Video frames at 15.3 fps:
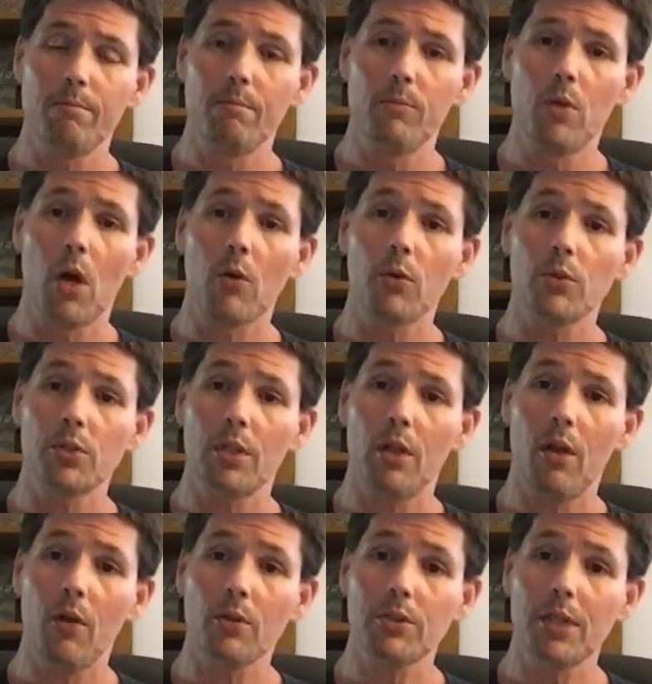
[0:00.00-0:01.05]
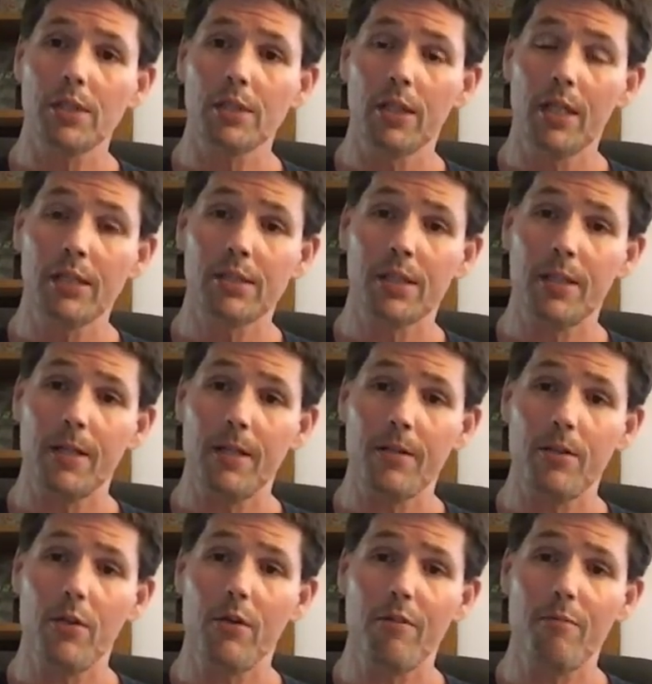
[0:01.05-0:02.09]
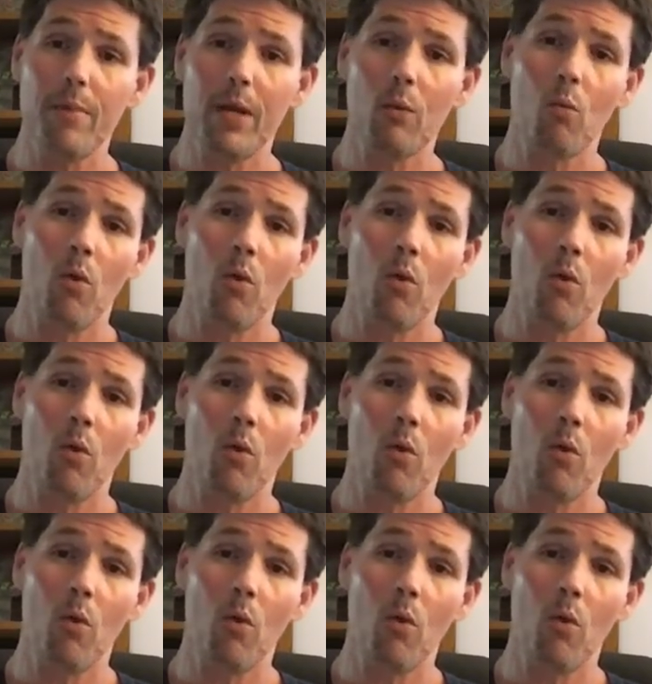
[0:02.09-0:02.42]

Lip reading: daughters-in-law, says, listen, you have been